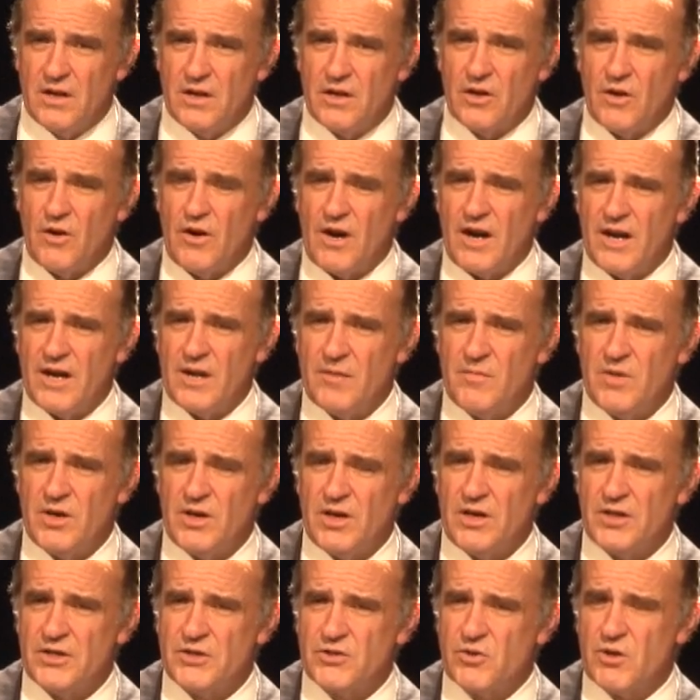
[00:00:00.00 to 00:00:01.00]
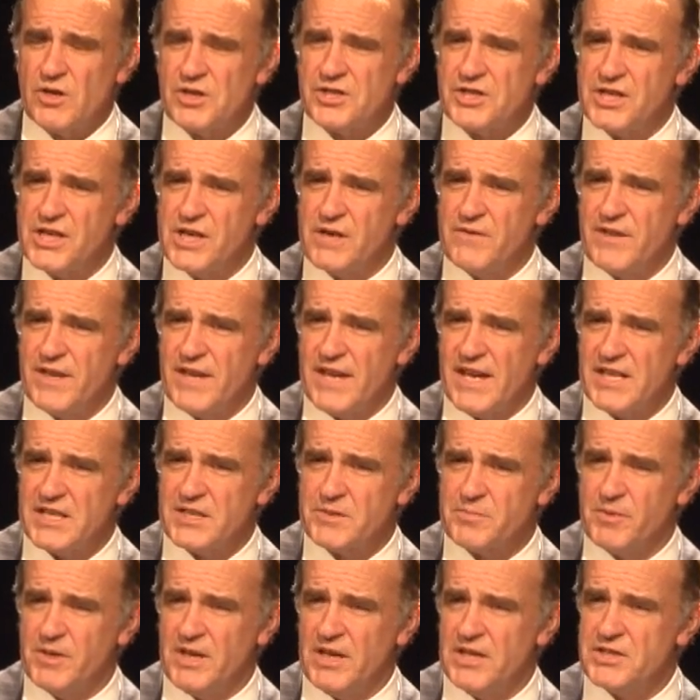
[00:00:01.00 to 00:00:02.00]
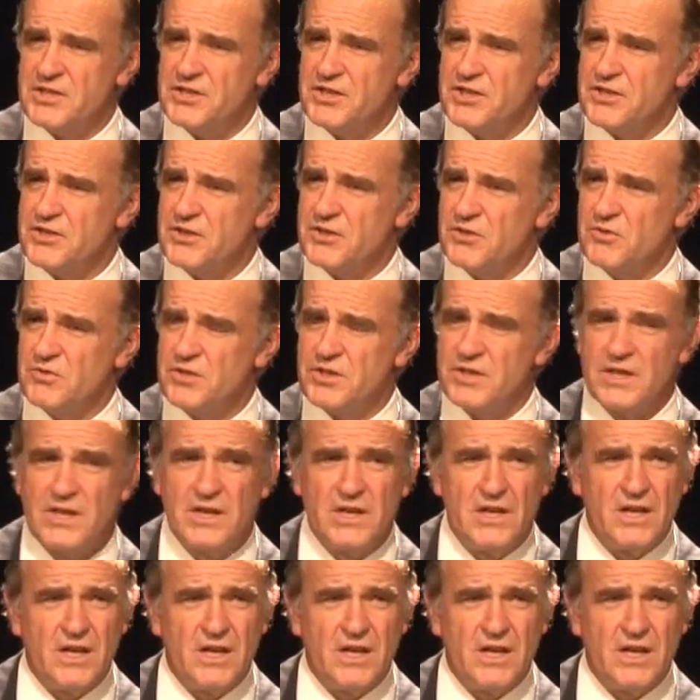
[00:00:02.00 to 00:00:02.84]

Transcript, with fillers: You know, I'm a trustee of the Aspen Institute,